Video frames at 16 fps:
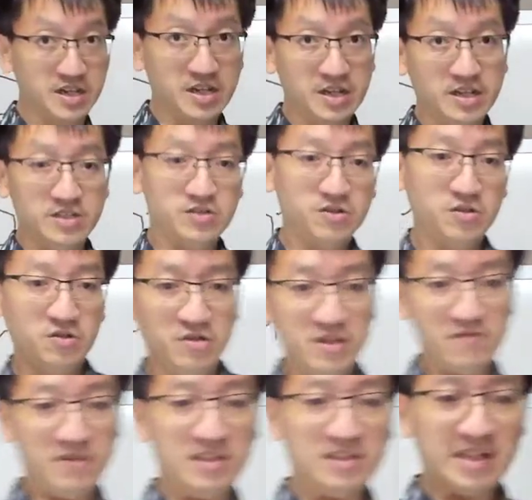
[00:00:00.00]
So
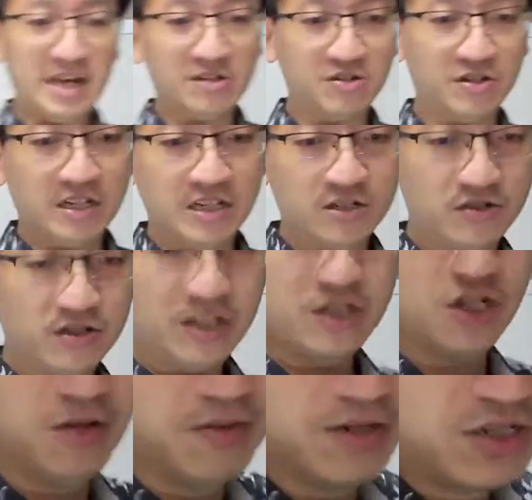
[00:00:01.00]
if it's tetrahedral in
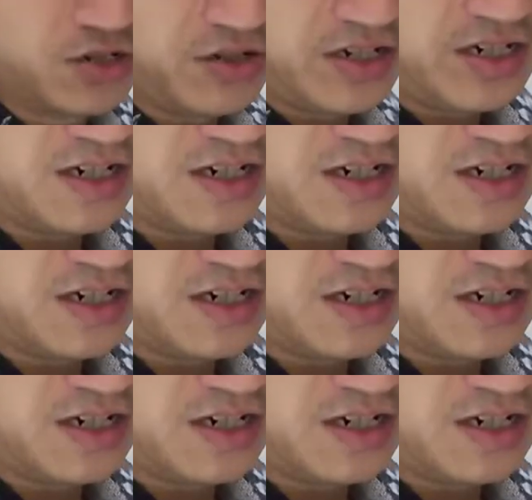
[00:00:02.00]
geometry,